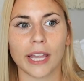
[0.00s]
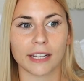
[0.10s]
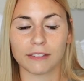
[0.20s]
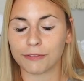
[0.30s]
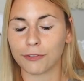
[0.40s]

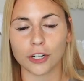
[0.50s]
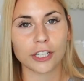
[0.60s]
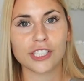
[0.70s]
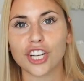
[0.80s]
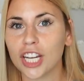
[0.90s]
Like
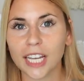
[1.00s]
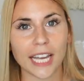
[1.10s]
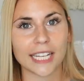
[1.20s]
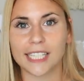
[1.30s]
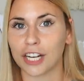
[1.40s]
furnishing
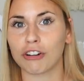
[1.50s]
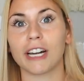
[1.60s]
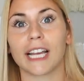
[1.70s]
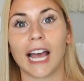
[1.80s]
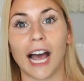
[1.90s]
and
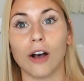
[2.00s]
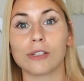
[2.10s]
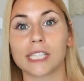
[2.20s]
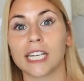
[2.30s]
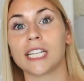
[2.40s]
decorating a
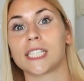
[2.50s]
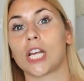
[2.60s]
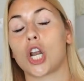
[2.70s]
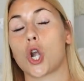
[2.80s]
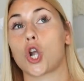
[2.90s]
house
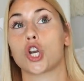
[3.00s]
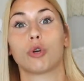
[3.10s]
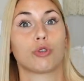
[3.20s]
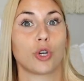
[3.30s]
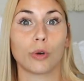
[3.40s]
is
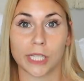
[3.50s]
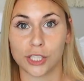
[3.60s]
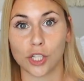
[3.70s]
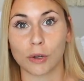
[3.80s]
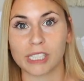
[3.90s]
no joke,
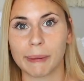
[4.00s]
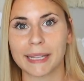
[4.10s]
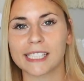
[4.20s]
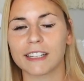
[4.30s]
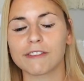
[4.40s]
it's so
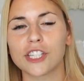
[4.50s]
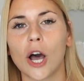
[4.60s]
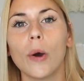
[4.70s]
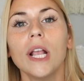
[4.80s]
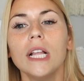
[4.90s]
expensive.
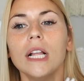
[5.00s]
So